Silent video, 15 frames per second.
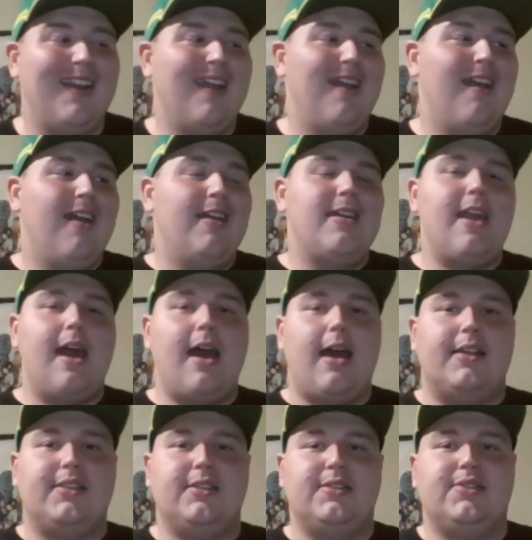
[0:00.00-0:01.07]
but
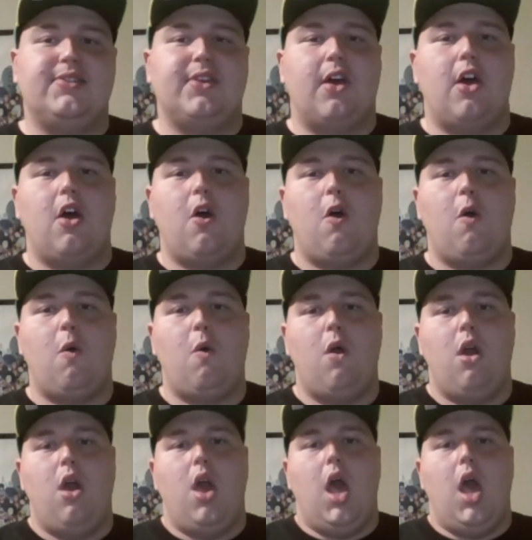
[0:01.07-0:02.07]
yeah and so